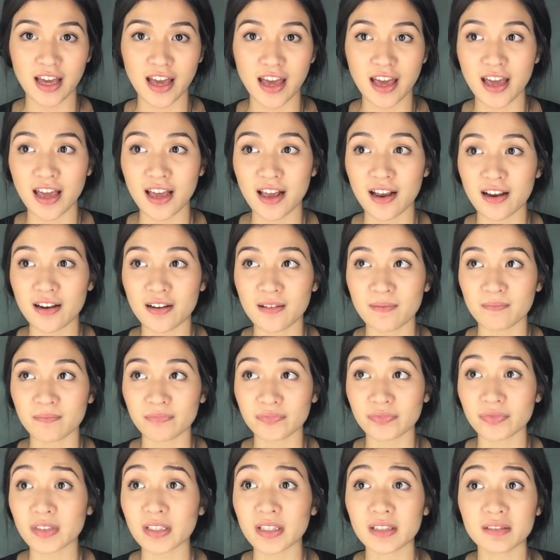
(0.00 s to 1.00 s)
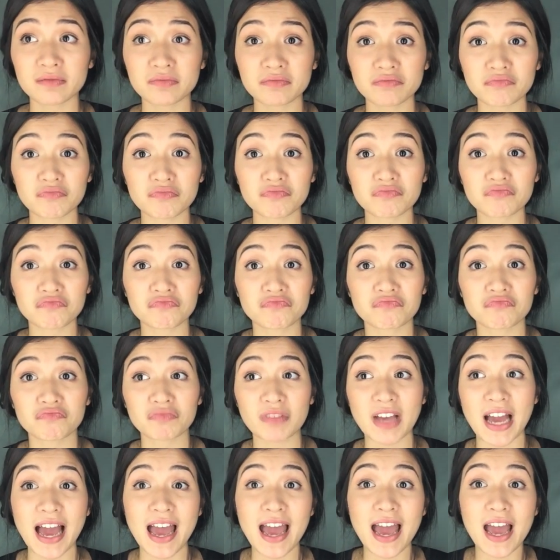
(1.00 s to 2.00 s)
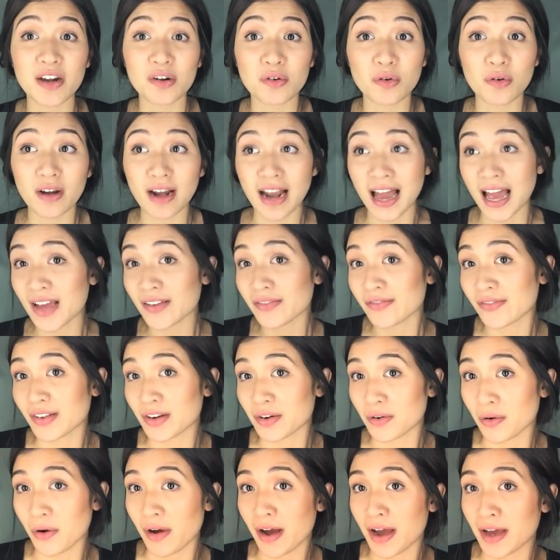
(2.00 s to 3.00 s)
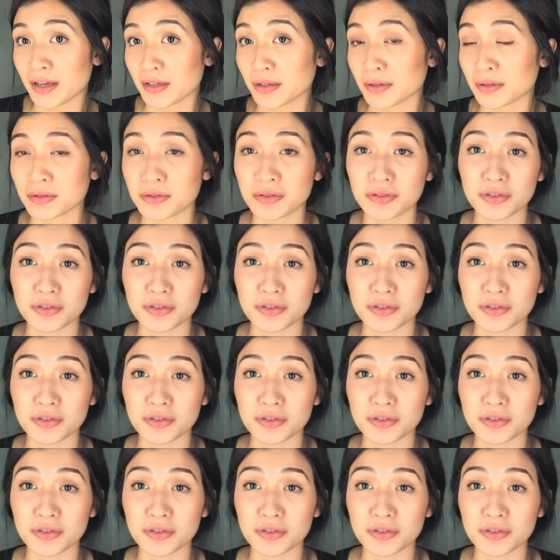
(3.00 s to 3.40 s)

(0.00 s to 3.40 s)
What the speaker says: And I had no life in Ohio.